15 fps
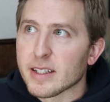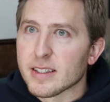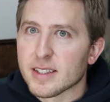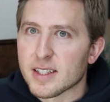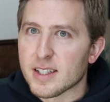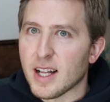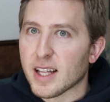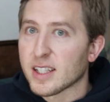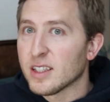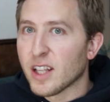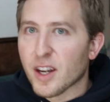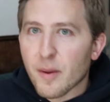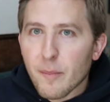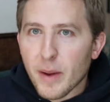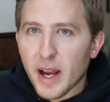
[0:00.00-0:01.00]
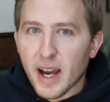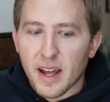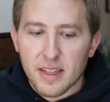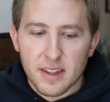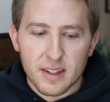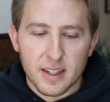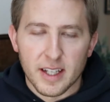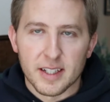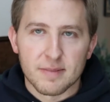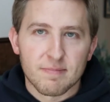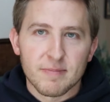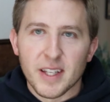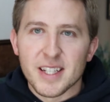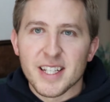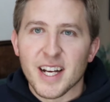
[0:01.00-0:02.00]
It's not like a lot of math and like
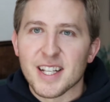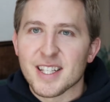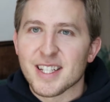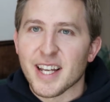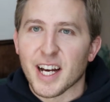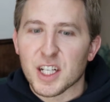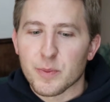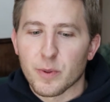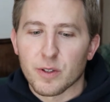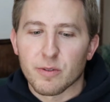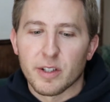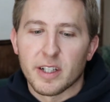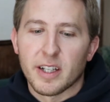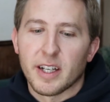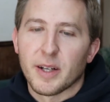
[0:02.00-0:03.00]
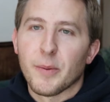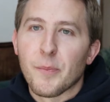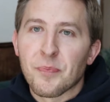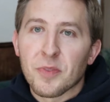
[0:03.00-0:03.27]
intense textbook reading.